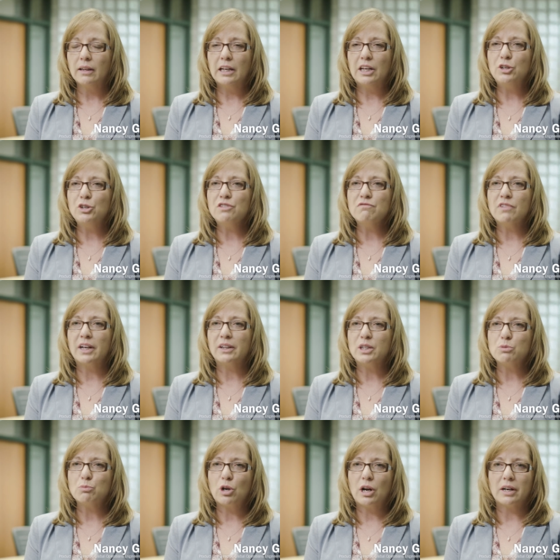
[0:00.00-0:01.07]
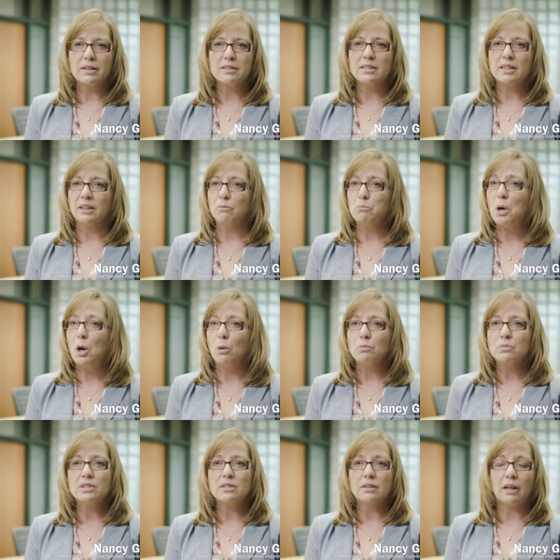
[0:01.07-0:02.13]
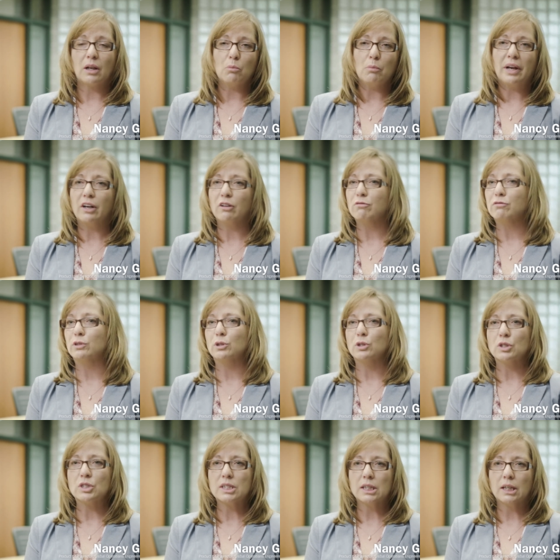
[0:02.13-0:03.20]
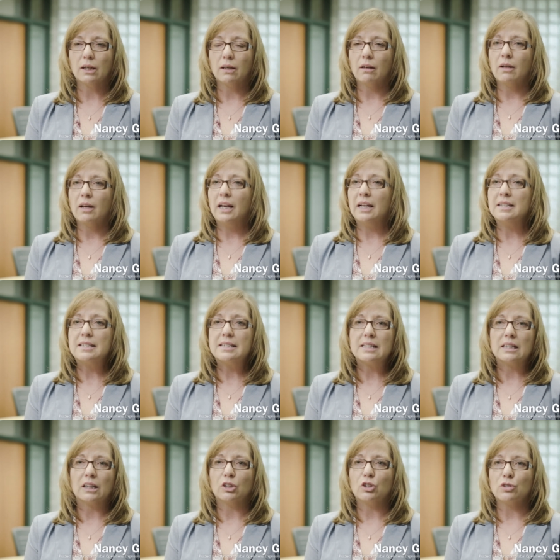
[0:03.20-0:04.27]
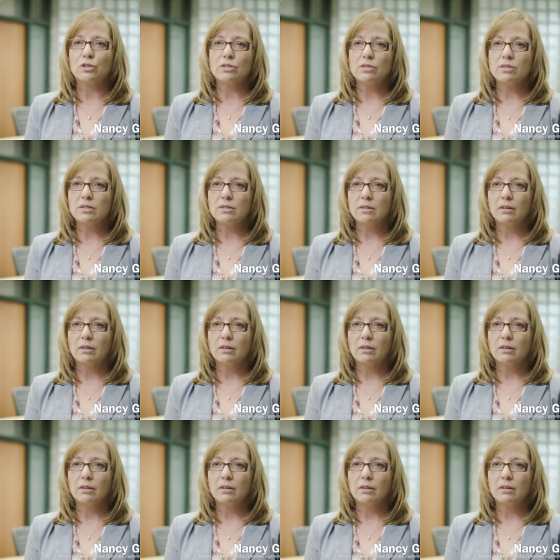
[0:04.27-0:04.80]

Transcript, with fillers: And you can find these products in pumps and manifolds and cylinders.